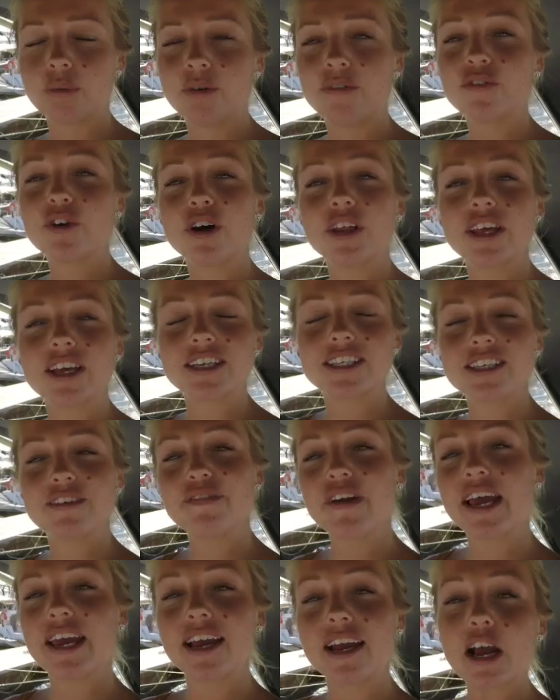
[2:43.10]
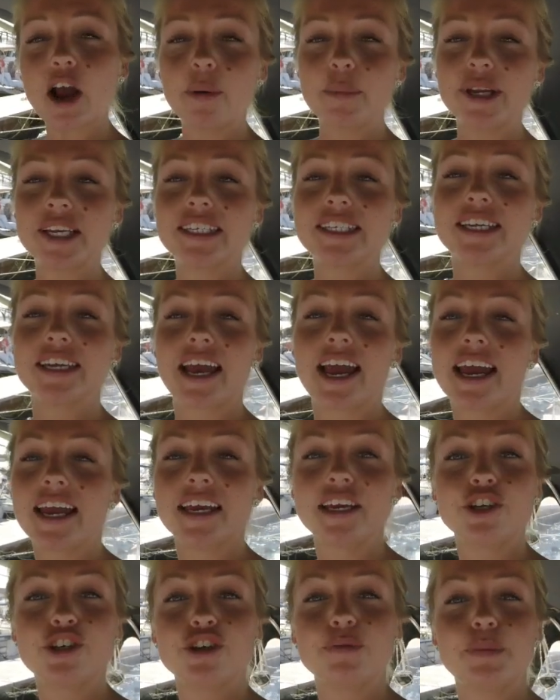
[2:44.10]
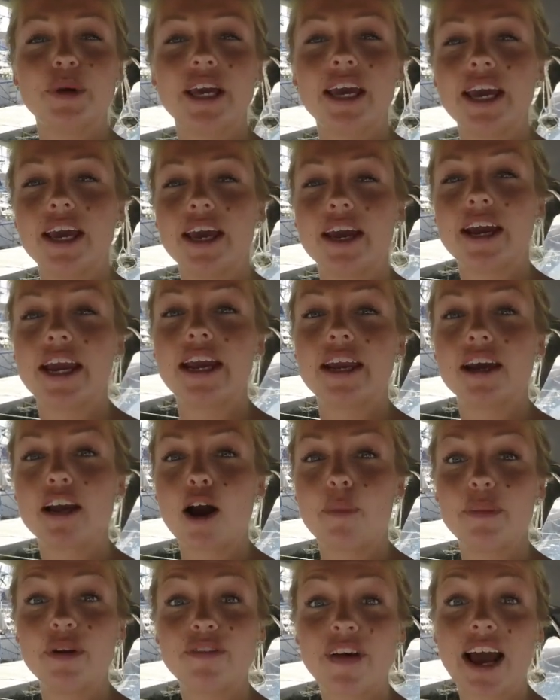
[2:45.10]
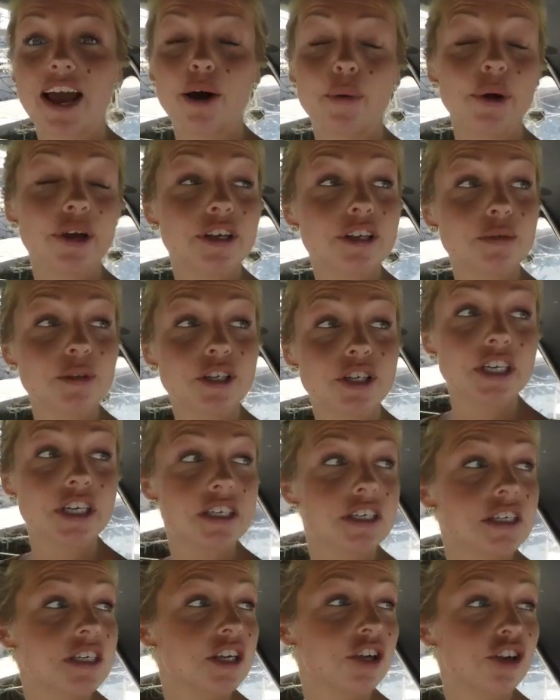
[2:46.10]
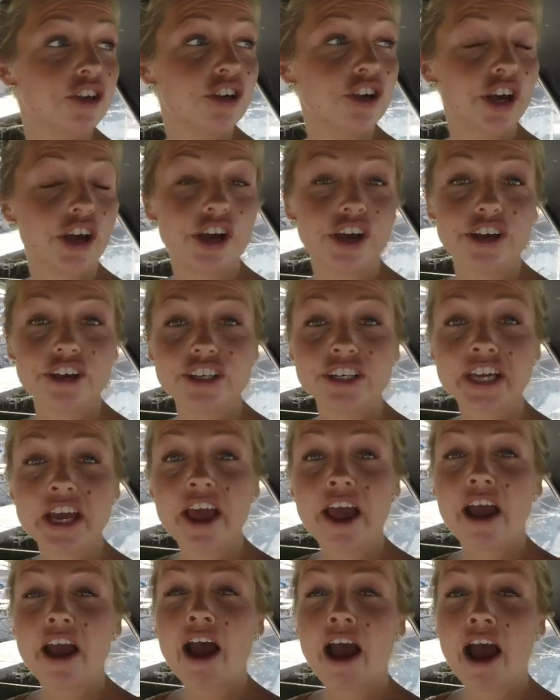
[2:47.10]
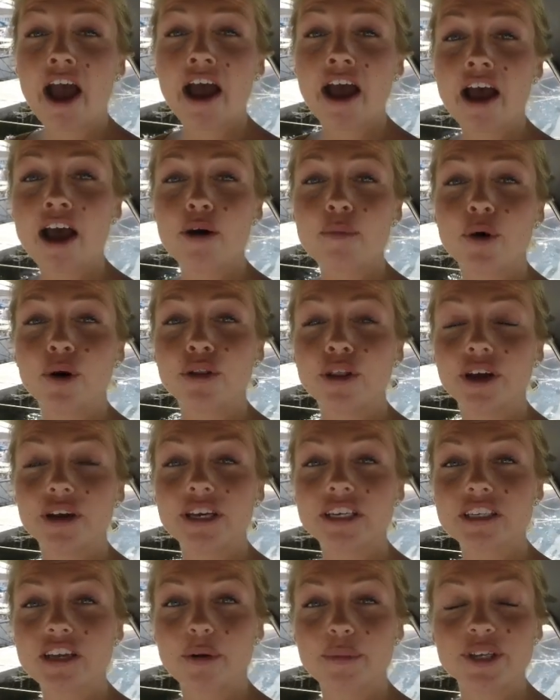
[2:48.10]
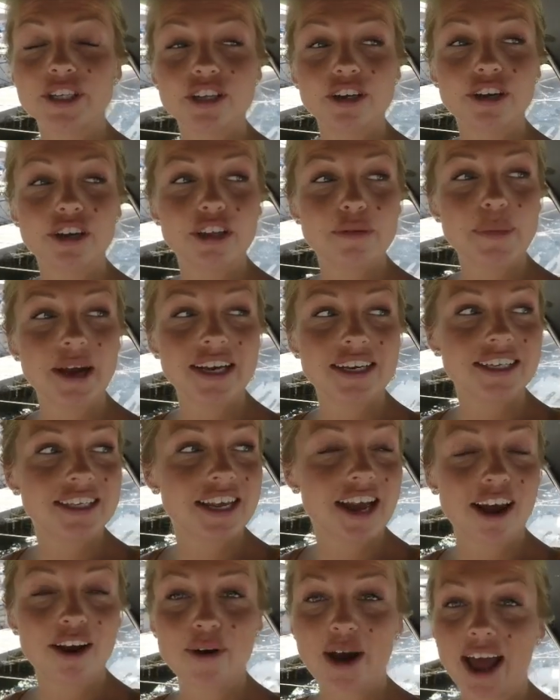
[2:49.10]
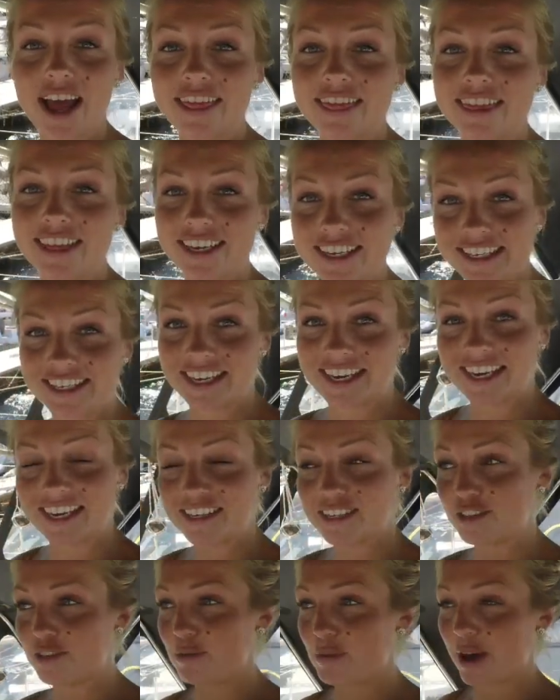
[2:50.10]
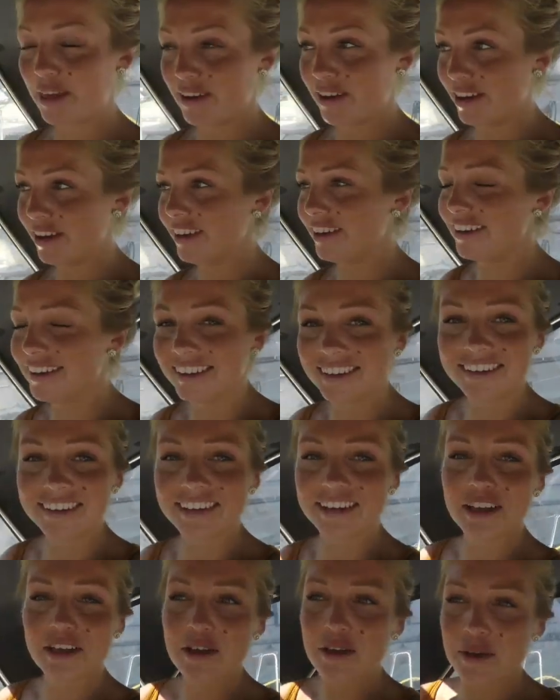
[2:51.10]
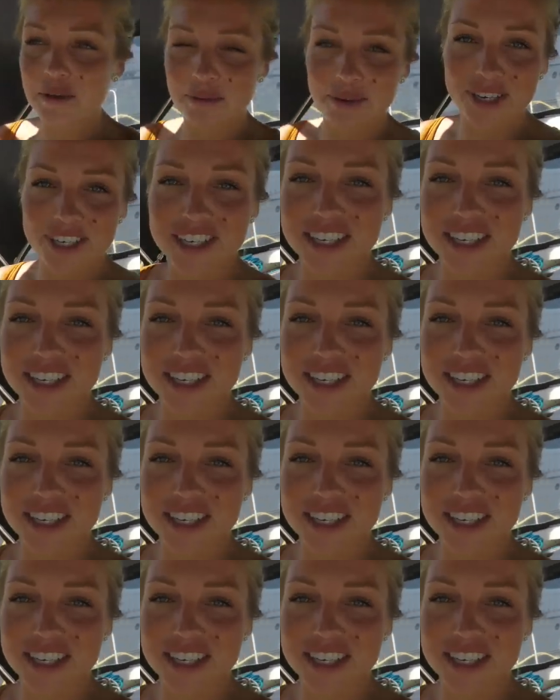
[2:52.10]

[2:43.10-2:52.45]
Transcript: We've got the surveyor coming today. He should be here in a couple of hours, which is good. Although he's coming to look at the mainsail and this is the weather, which